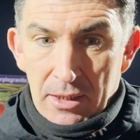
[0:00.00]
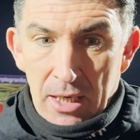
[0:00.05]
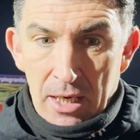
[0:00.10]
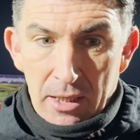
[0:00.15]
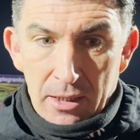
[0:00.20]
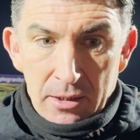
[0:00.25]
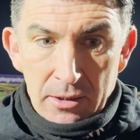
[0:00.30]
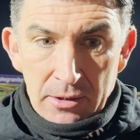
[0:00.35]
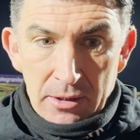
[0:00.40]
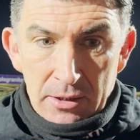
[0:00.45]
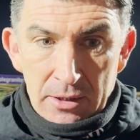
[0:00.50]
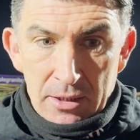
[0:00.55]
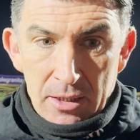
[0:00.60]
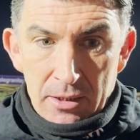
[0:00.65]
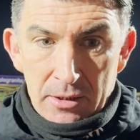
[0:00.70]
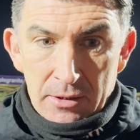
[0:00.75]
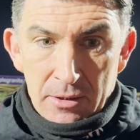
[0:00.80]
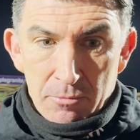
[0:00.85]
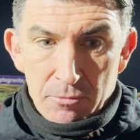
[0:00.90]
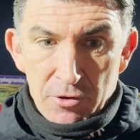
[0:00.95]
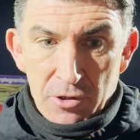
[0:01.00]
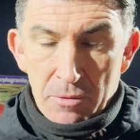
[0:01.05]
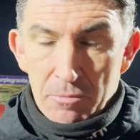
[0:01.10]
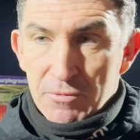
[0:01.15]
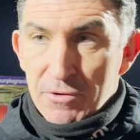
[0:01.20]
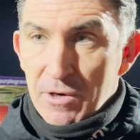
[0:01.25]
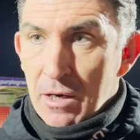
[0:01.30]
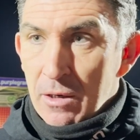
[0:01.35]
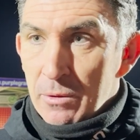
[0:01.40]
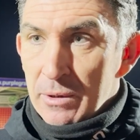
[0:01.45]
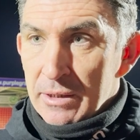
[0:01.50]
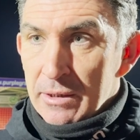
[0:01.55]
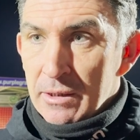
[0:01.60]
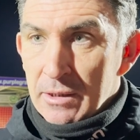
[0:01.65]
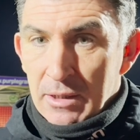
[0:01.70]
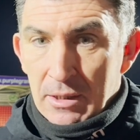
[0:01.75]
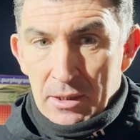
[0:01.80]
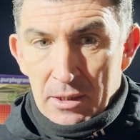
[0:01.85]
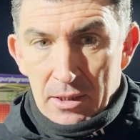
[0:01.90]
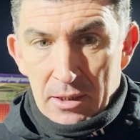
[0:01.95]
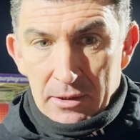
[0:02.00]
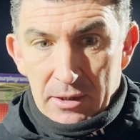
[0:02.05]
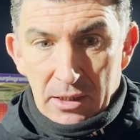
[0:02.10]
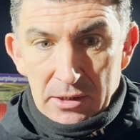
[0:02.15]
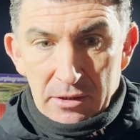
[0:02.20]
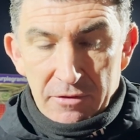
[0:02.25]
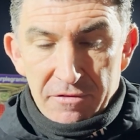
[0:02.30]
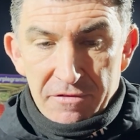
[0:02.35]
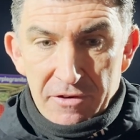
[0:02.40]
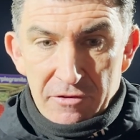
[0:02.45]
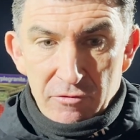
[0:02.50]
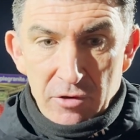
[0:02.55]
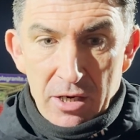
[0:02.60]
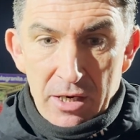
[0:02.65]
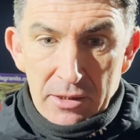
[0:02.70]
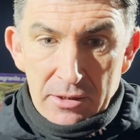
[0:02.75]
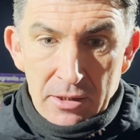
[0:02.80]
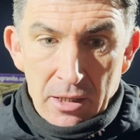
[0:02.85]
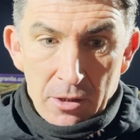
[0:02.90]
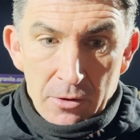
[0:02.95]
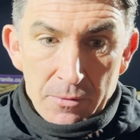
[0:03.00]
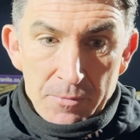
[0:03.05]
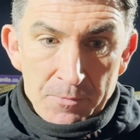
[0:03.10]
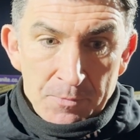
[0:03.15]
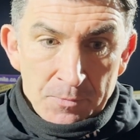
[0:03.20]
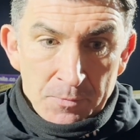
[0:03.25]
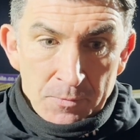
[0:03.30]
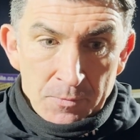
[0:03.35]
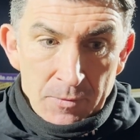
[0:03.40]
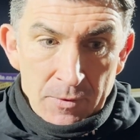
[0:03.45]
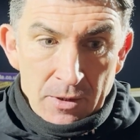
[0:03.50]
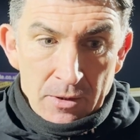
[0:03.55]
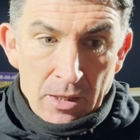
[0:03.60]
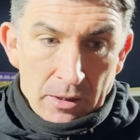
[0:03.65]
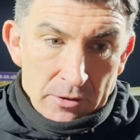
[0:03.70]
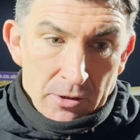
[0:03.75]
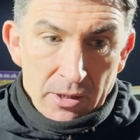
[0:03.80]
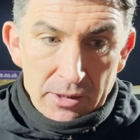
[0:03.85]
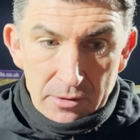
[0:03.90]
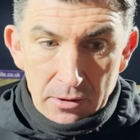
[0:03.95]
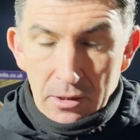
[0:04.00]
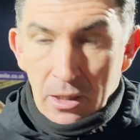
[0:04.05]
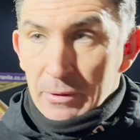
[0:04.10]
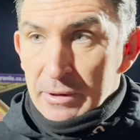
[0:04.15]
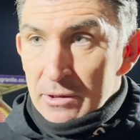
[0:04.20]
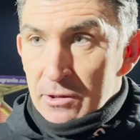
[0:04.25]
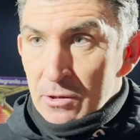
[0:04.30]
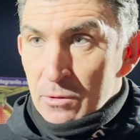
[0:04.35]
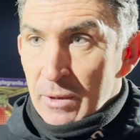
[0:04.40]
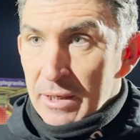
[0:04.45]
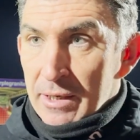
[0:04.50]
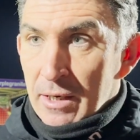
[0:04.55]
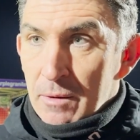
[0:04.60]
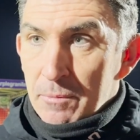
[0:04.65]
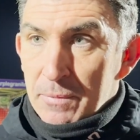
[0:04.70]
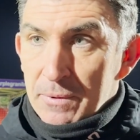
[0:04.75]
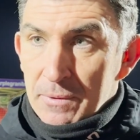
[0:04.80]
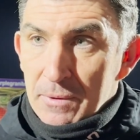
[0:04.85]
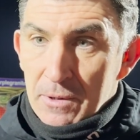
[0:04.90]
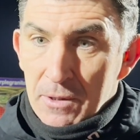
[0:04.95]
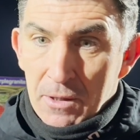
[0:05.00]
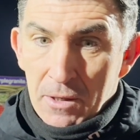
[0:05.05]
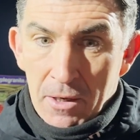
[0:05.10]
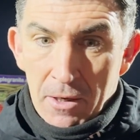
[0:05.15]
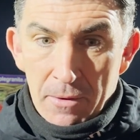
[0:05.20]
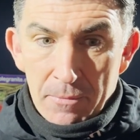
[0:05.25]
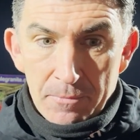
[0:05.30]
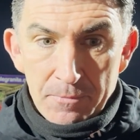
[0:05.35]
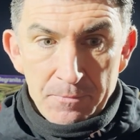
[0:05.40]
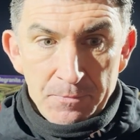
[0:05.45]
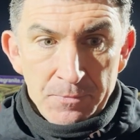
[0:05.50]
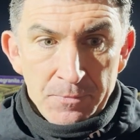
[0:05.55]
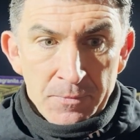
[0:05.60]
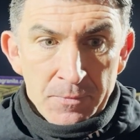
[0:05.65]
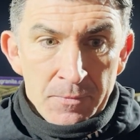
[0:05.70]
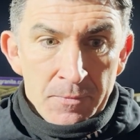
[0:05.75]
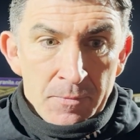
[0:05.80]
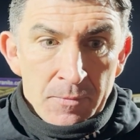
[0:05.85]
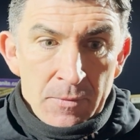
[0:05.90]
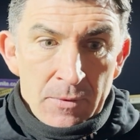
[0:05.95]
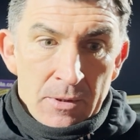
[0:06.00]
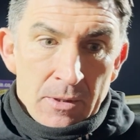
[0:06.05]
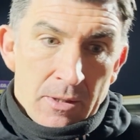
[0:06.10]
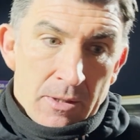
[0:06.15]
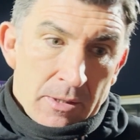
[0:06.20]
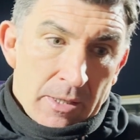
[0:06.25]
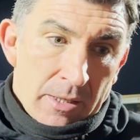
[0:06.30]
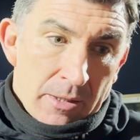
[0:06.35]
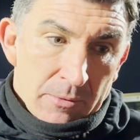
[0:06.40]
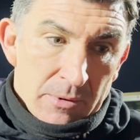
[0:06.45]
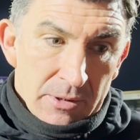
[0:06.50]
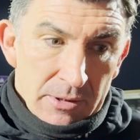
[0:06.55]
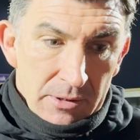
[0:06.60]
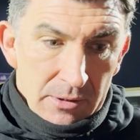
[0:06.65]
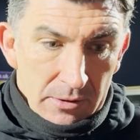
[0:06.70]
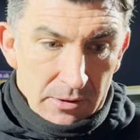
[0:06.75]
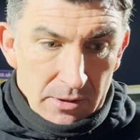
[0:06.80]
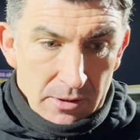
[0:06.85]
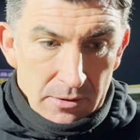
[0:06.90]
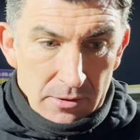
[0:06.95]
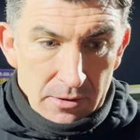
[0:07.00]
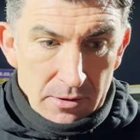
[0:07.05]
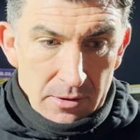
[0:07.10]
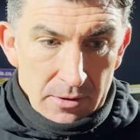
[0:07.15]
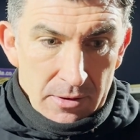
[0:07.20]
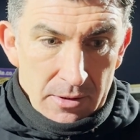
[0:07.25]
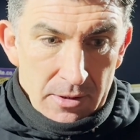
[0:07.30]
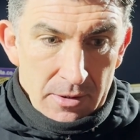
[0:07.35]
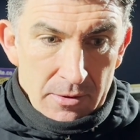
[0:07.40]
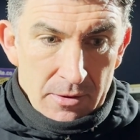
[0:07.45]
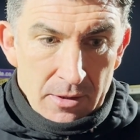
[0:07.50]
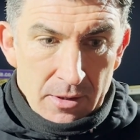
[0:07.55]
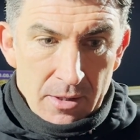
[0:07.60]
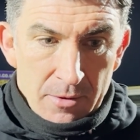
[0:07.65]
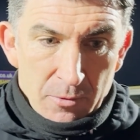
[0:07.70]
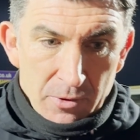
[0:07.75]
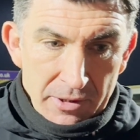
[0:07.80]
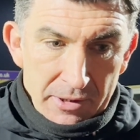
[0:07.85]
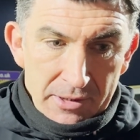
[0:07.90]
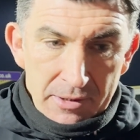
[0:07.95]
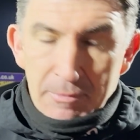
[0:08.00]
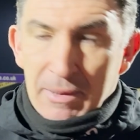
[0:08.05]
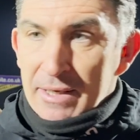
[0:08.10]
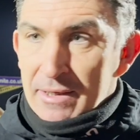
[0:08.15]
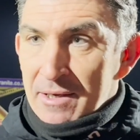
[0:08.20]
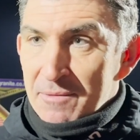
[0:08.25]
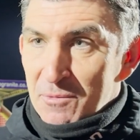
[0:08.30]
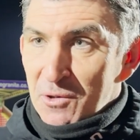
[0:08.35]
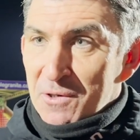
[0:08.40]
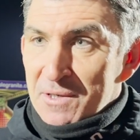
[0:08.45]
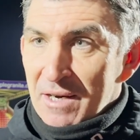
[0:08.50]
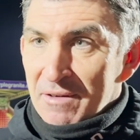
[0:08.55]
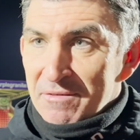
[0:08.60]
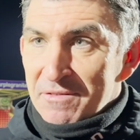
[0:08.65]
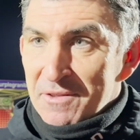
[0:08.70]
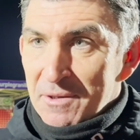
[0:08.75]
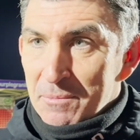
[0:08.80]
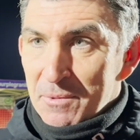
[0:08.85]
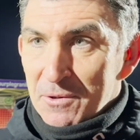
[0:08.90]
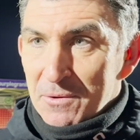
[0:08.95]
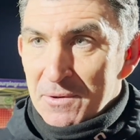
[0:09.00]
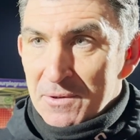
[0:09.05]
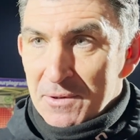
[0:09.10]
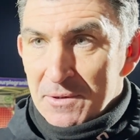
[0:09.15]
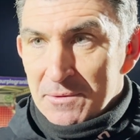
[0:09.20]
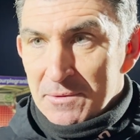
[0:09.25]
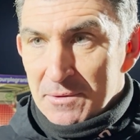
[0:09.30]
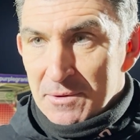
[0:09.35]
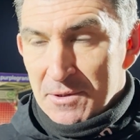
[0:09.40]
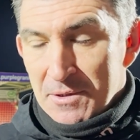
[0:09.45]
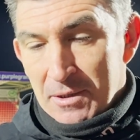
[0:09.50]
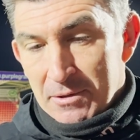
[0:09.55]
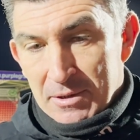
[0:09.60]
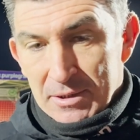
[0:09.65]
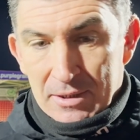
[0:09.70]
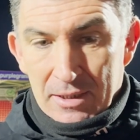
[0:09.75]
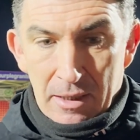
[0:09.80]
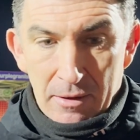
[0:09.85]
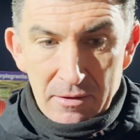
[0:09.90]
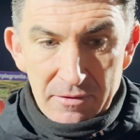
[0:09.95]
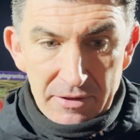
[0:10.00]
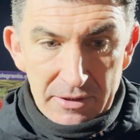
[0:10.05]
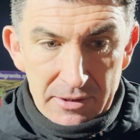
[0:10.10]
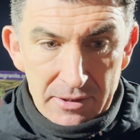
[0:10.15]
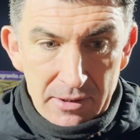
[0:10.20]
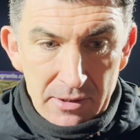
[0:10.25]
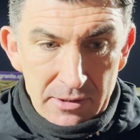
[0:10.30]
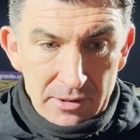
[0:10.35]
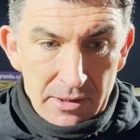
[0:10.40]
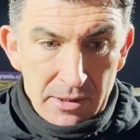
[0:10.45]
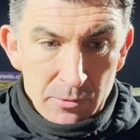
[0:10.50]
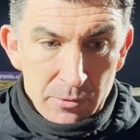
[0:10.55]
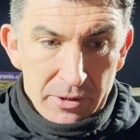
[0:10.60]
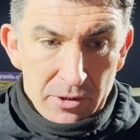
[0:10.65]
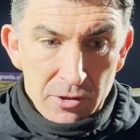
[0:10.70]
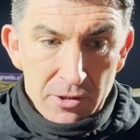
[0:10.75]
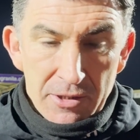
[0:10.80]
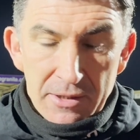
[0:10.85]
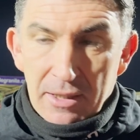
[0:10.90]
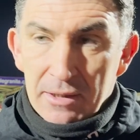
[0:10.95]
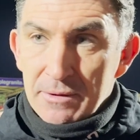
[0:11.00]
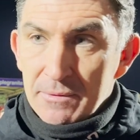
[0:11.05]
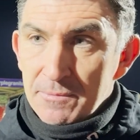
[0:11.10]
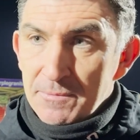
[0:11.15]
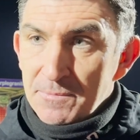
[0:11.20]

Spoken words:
Because he's a brilliant pro and does everything right. So, yeah, nice to go in 2-1 up. And then wanted to make it more comfortable. And, you know, there's a couple of instances we could have done.